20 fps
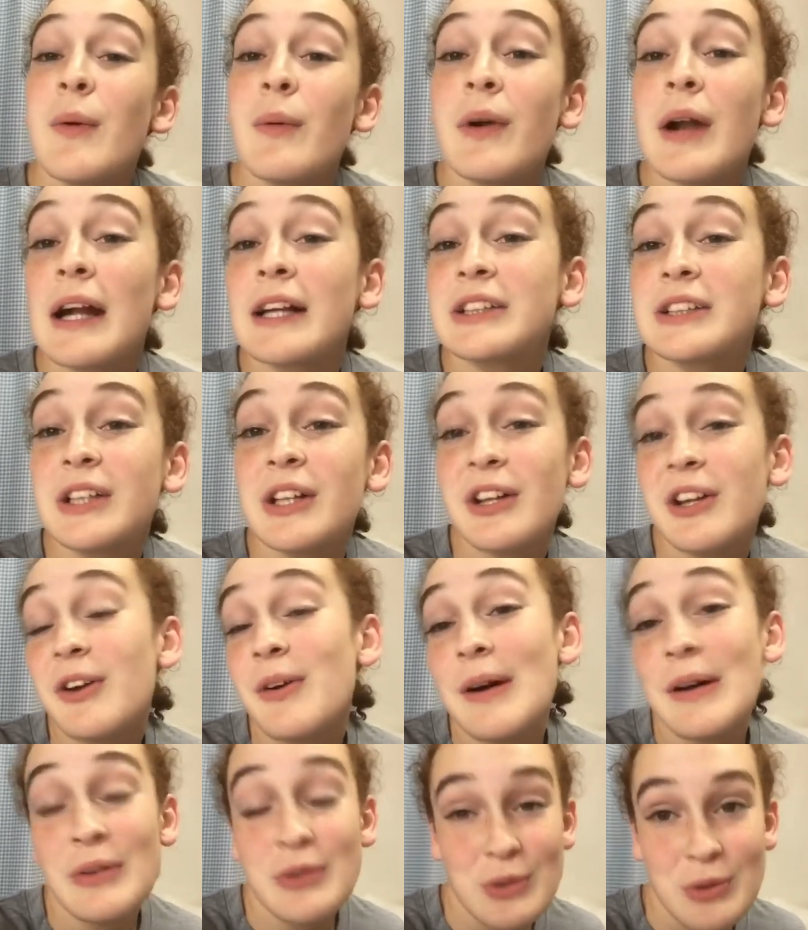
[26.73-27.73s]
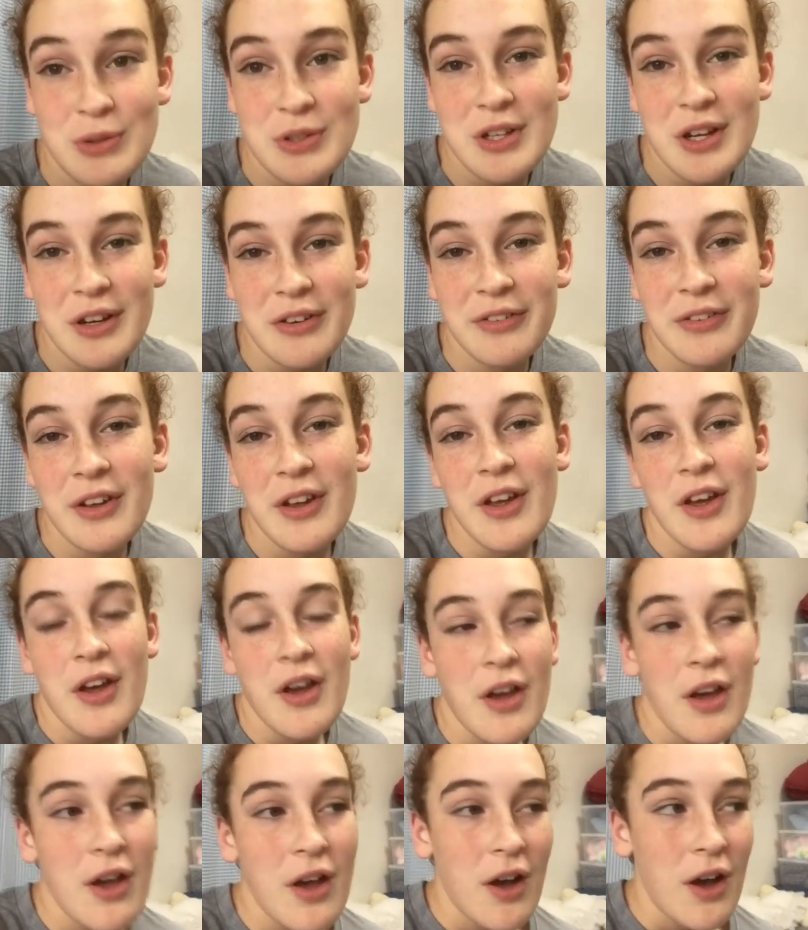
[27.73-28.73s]
we're actually gonna go out and do stuff.
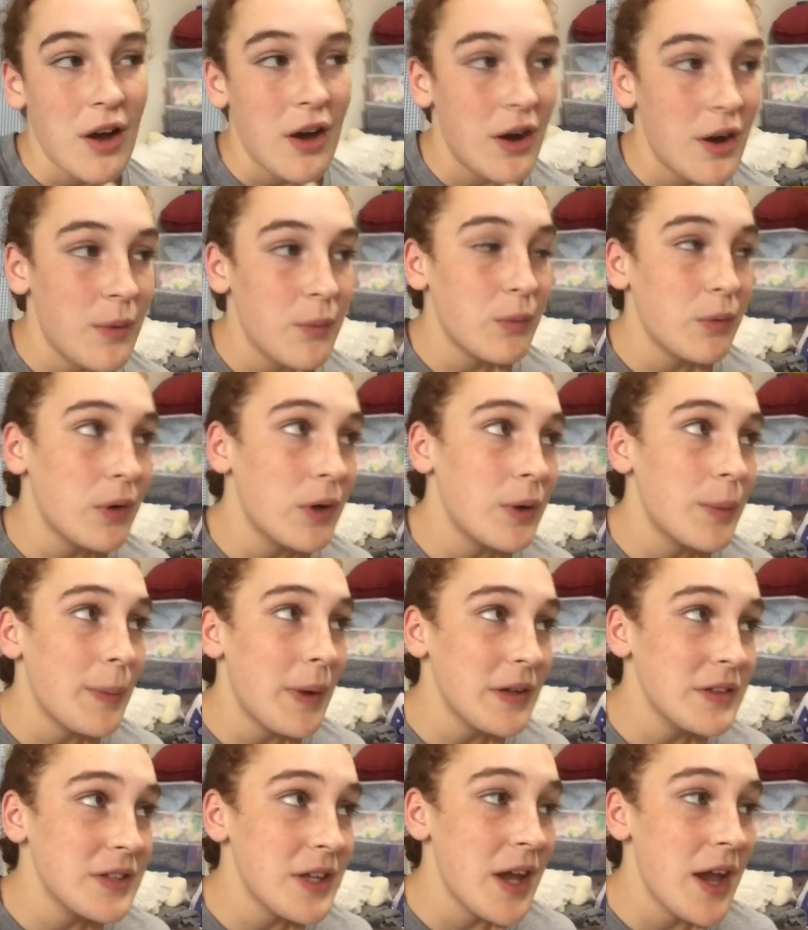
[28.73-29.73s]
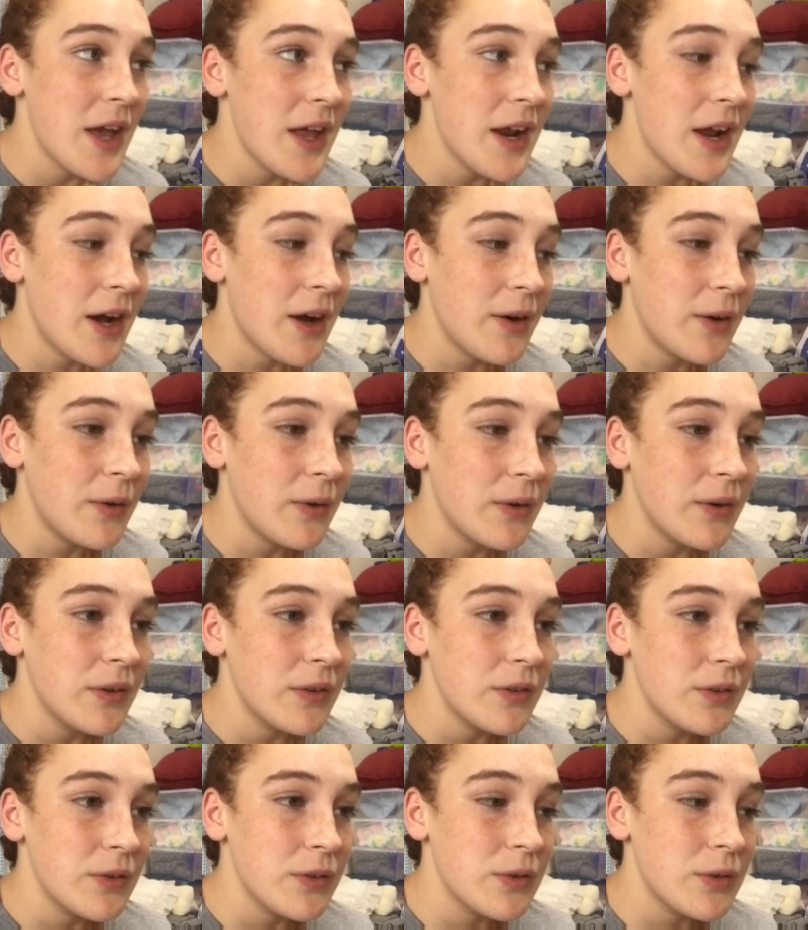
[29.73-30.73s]
Um, we're about to head out
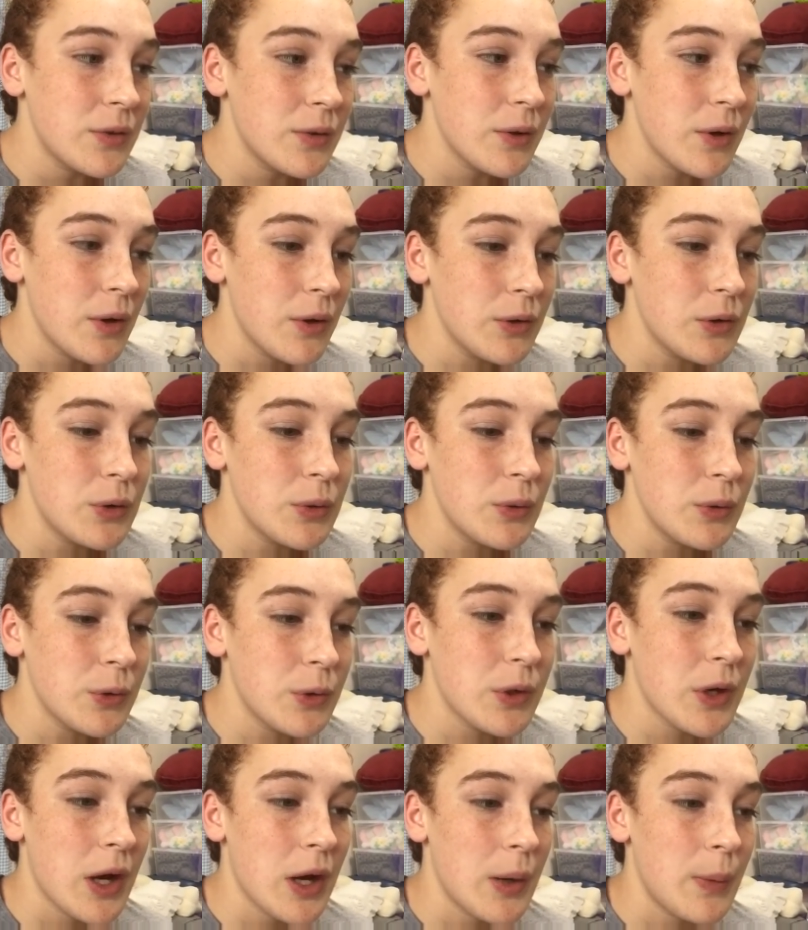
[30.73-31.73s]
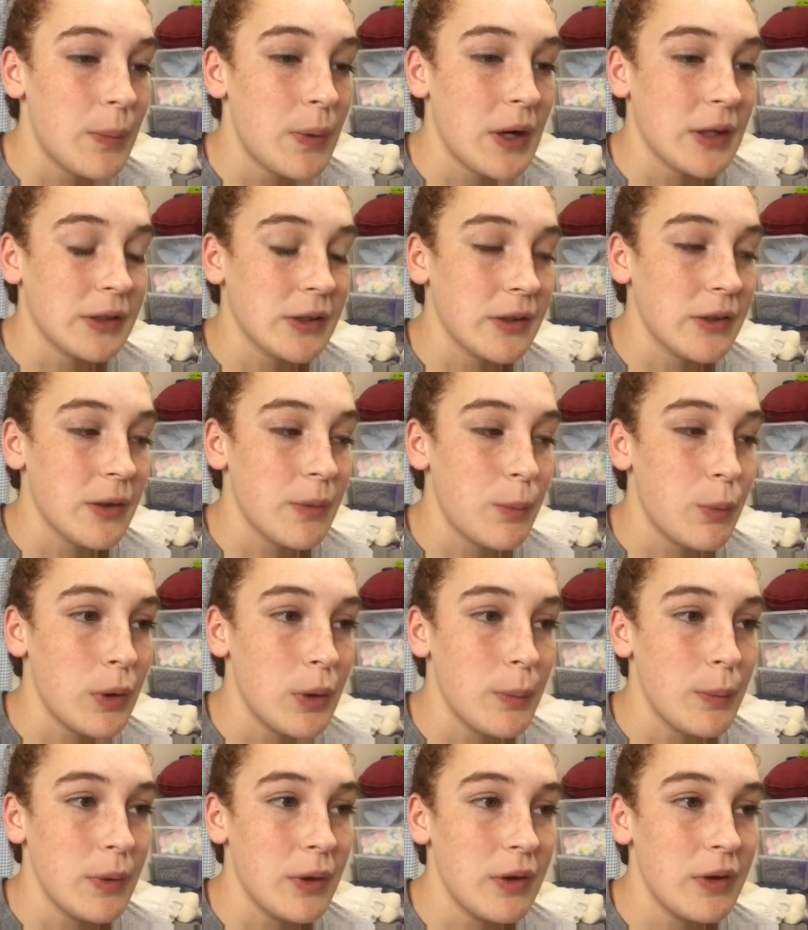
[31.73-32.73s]
to go to a chiropractic
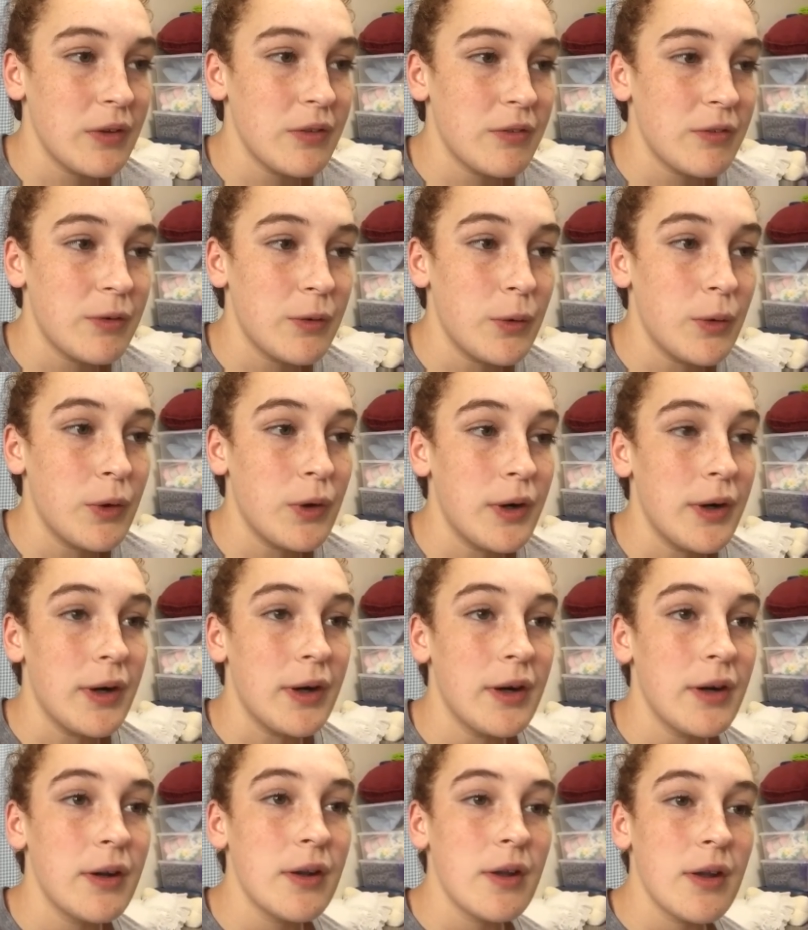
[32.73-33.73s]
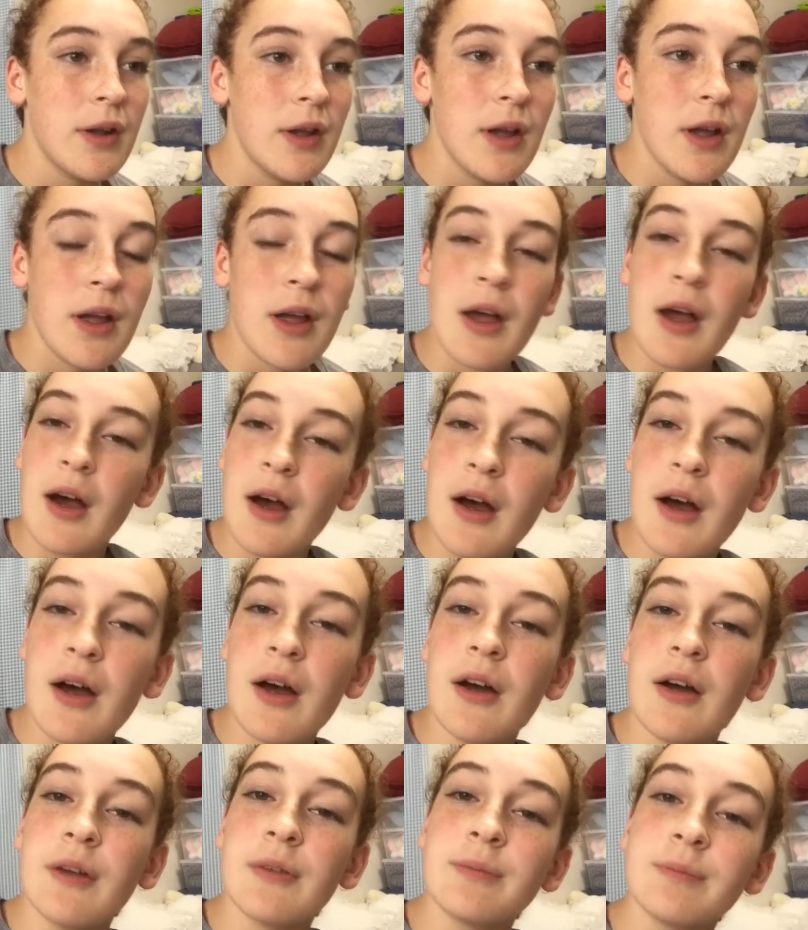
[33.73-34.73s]
appointment for
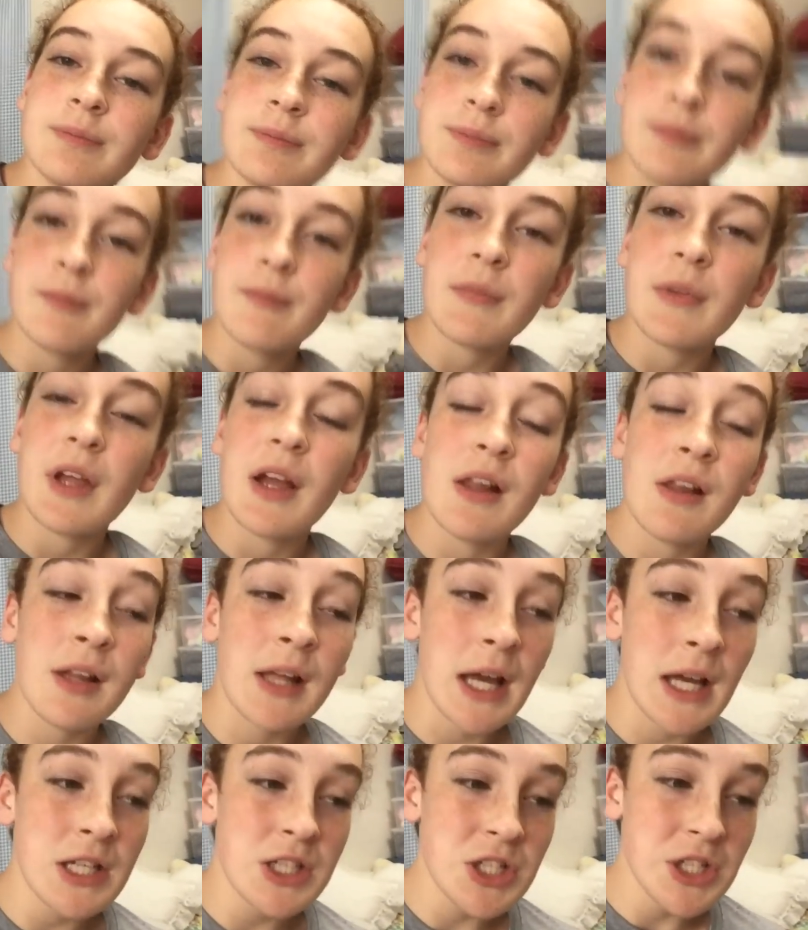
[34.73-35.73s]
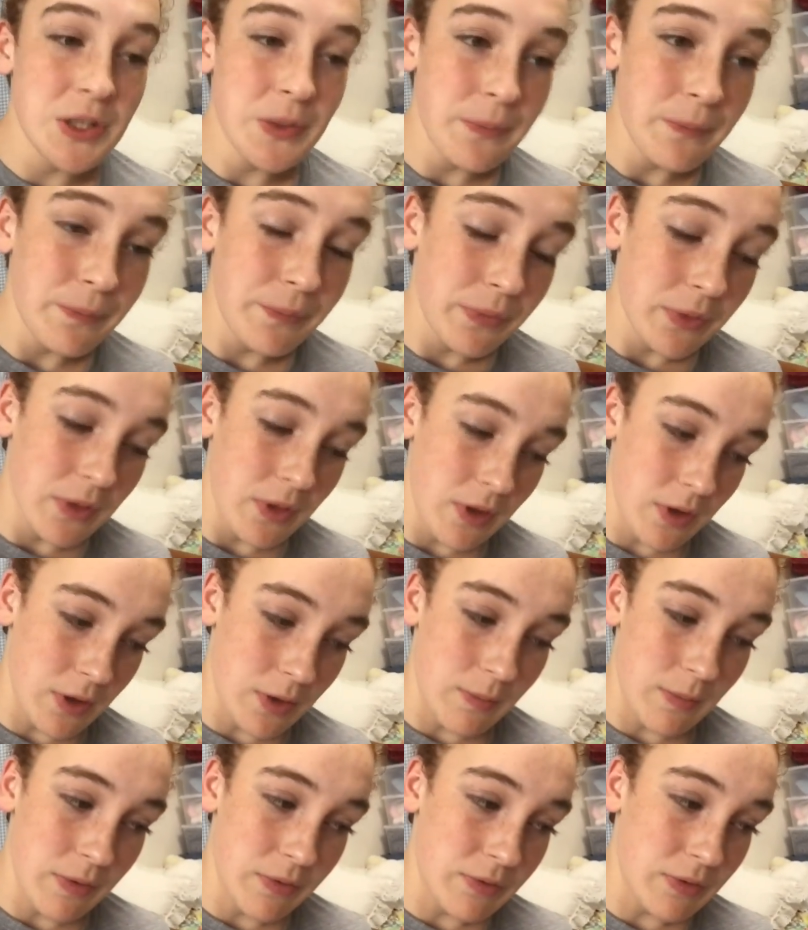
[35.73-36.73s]
uh, El Gaijing, uh,
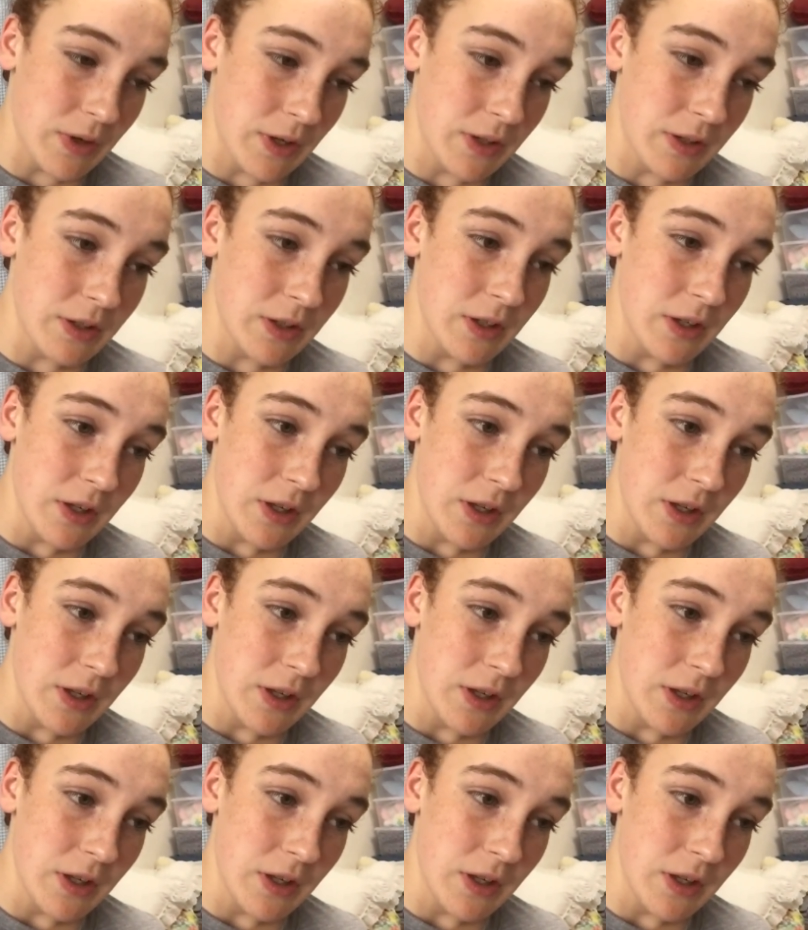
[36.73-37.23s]
my friend.